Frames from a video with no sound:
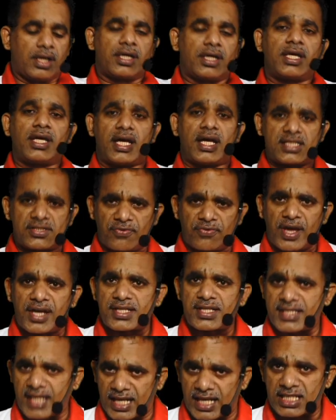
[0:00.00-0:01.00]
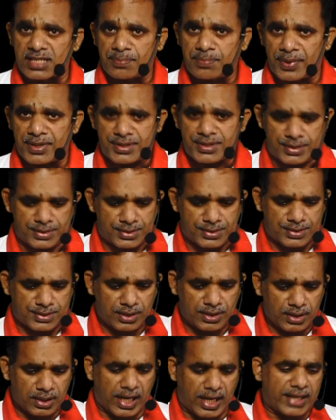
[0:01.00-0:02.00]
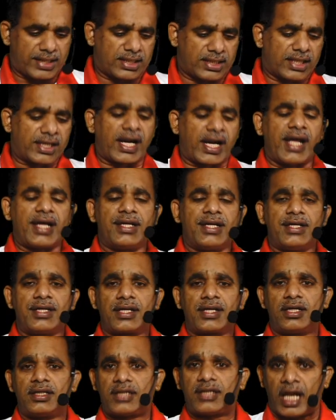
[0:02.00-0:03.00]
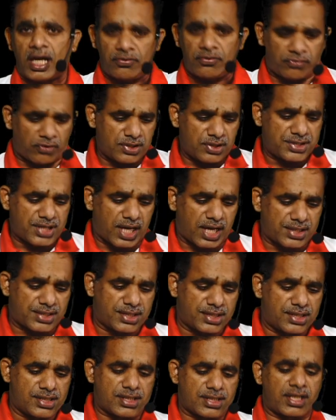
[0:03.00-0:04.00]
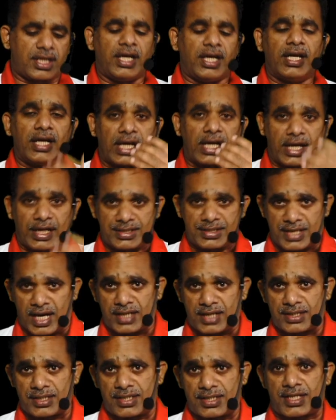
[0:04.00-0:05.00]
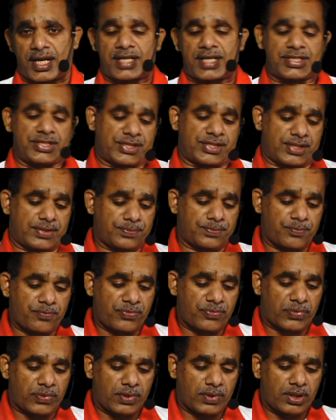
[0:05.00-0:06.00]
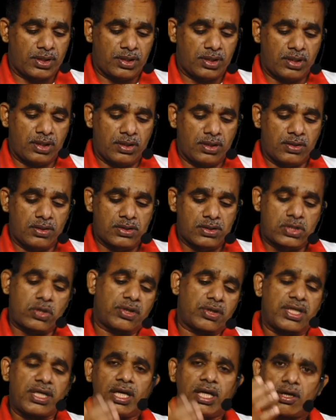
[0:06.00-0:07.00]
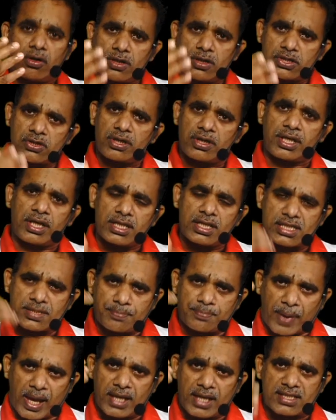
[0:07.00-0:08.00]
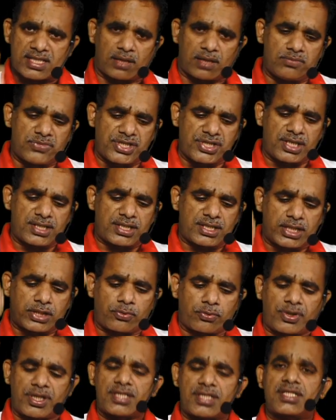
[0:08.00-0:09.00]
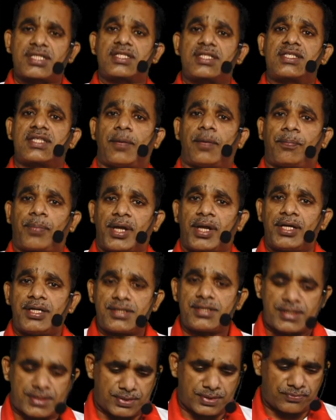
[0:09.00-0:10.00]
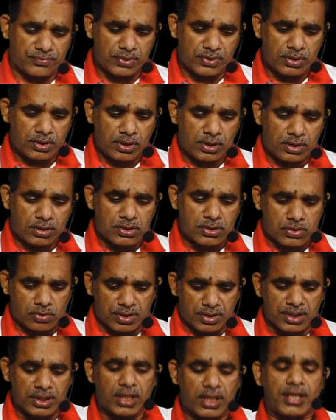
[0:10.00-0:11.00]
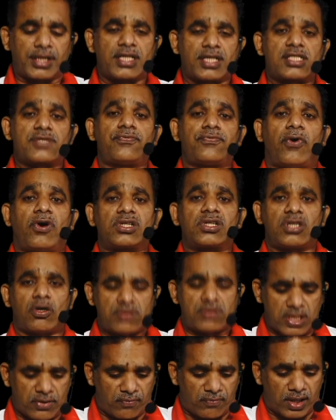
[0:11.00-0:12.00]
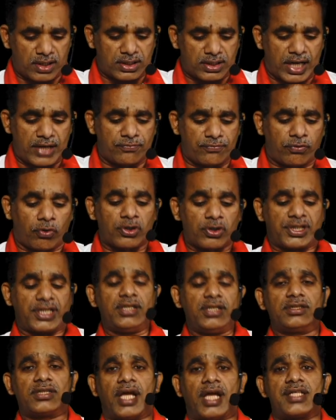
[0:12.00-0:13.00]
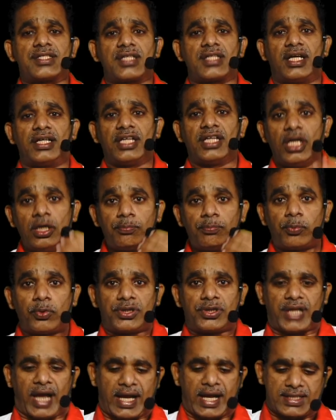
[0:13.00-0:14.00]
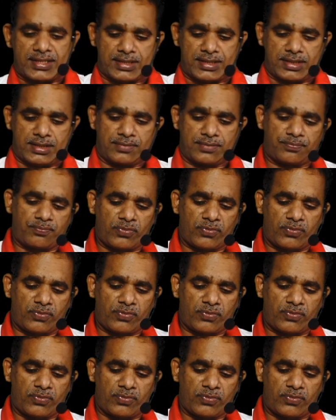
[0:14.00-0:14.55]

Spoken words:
he has various expenses like rent, telephone charges, internet charges, etc. So here also he is paying some GST to his suppliers. So here it is 4,140, that is the input tax.